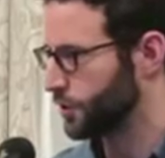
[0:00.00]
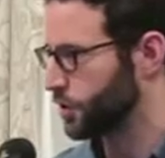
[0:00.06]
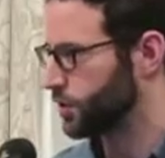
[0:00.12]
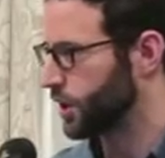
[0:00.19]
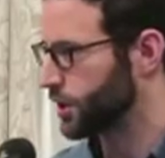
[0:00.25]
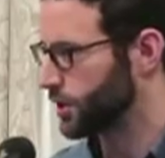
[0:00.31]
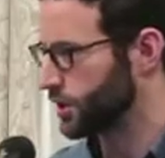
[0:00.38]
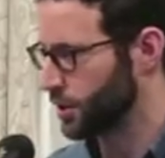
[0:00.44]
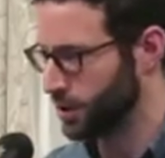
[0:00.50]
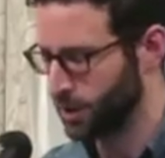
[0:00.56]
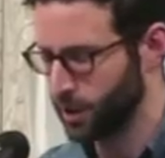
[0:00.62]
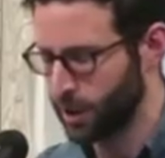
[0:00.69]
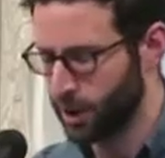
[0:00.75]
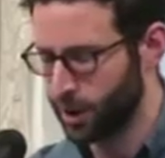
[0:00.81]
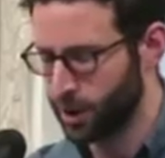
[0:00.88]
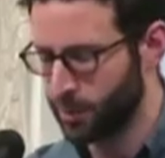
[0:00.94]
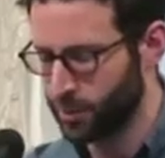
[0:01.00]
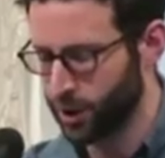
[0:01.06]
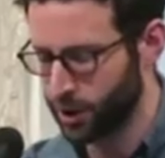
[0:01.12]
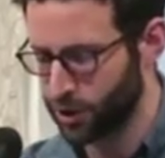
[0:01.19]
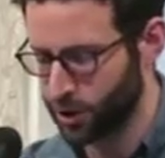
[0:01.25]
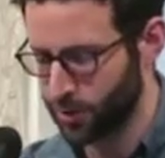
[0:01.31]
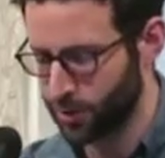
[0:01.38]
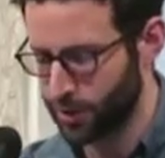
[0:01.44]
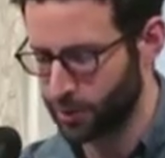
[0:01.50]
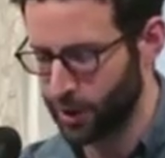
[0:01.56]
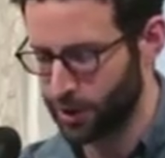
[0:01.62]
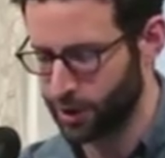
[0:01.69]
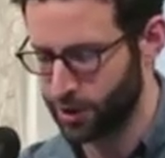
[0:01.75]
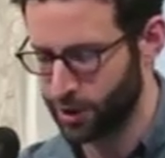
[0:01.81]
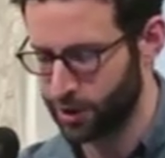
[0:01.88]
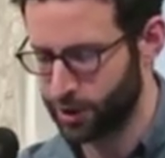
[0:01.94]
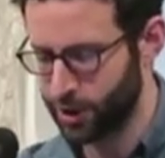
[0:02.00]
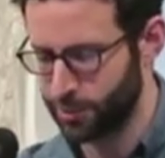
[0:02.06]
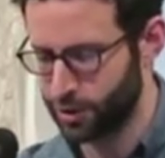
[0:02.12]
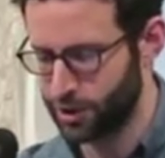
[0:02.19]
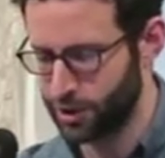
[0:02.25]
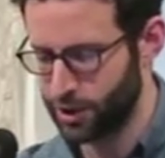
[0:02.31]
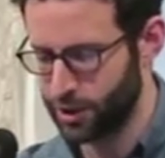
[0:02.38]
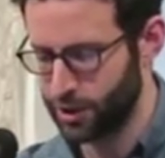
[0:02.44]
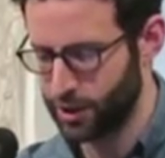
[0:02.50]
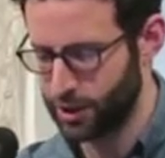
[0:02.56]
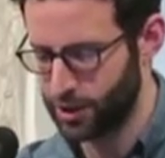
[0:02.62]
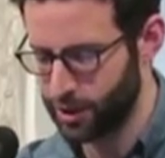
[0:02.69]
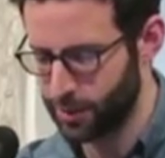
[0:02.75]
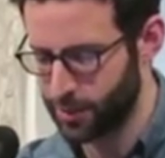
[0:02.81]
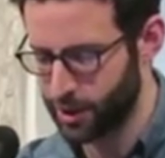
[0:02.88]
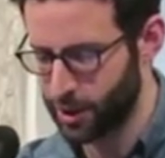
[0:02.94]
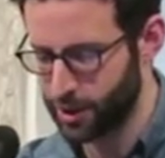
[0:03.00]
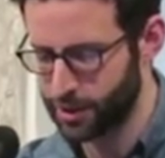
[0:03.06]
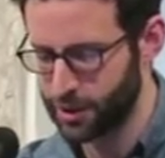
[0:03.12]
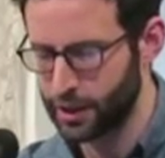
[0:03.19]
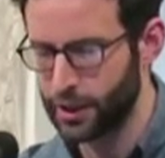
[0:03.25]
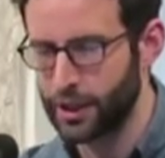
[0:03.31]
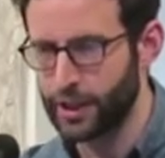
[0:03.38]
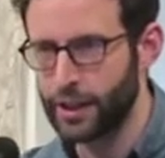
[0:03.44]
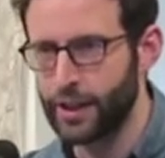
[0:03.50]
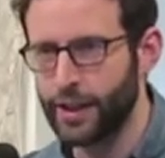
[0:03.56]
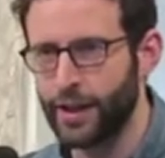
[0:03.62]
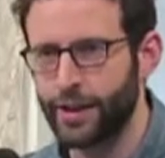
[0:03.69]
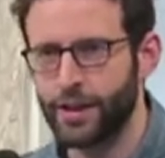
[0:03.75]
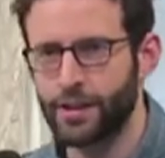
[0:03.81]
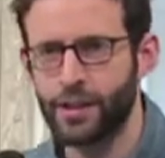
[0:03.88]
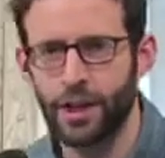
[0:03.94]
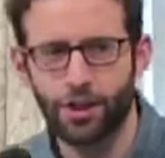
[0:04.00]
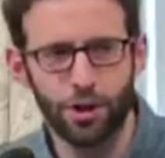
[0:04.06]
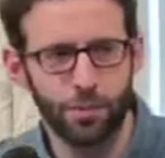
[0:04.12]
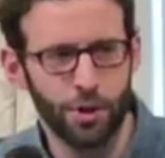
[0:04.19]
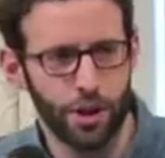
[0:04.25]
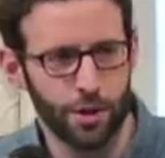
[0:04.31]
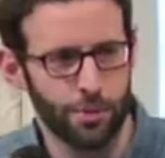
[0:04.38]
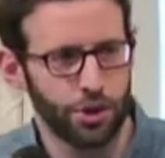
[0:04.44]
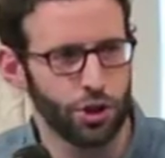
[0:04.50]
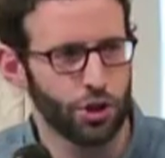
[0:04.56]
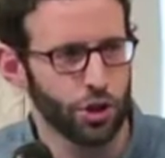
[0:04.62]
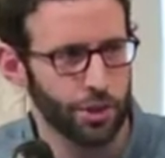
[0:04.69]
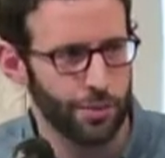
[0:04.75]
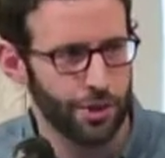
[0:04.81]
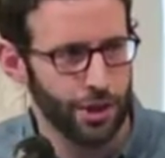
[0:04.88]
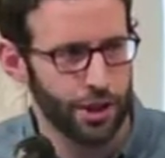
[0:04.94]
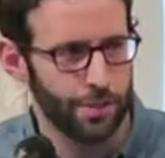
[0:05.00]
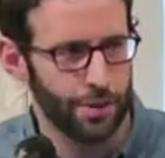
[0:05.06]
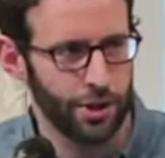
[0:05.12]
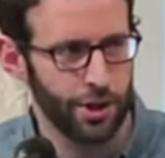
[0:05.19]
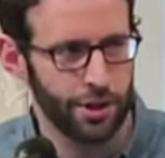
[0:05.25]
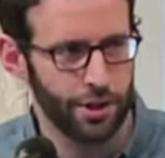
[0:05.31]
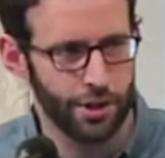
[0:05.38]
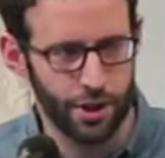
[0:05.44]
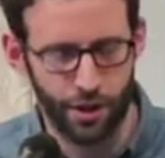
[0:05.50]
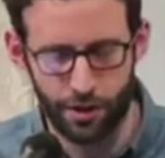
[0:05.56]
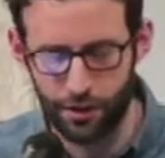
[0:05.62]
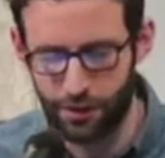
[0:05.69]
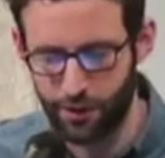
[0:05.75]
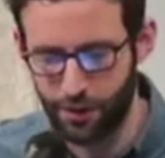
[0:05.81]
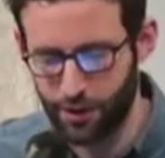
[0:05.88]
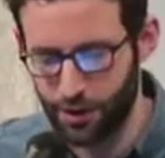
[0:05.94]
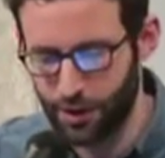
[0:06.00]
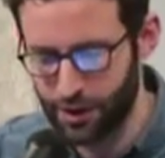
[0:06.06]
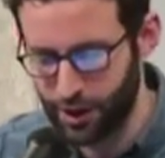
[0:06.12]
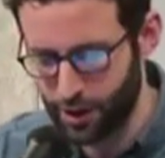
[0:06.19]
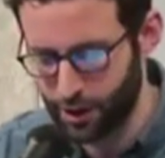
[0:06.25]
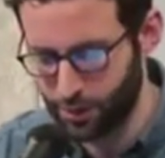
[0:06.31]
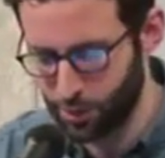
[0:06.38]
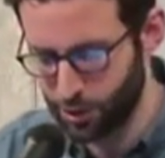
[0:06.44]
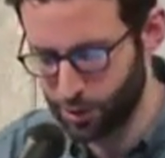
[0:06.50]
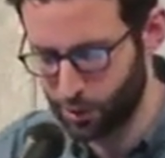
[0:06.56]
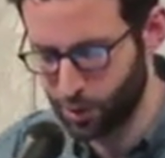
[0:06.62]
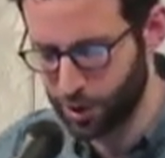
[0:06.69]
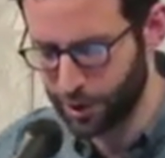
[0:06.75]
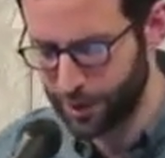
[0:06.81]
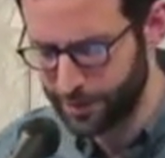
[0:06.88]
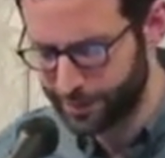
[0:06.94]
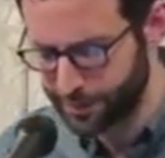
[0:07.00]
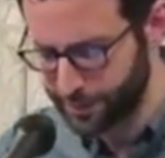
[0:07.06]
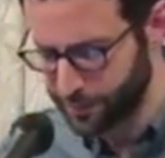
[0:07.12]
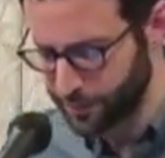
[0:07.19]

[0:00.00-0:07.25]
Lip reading: of Destruction by a German writer called W.G. Sebald. And it's actually a book about the German experience of the Second World War.